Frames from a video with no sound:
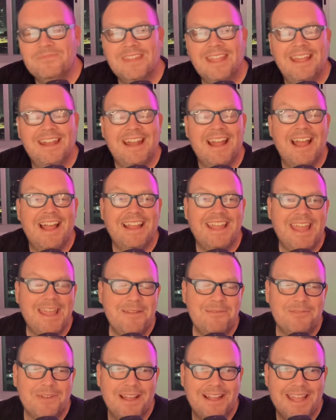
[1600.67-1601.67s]
And I
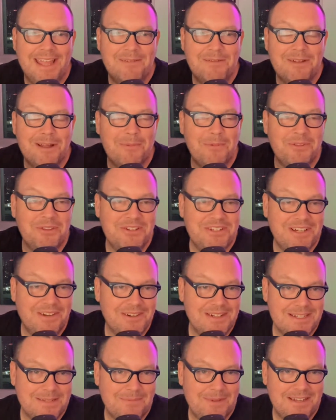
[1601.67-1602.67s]
gave a couple of the
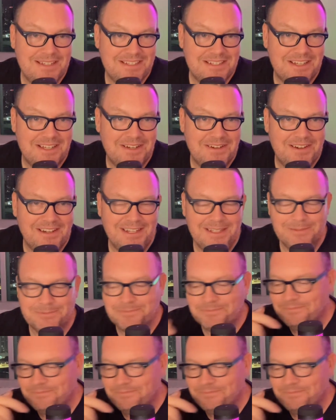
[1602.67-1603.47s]
cherries to my son, right?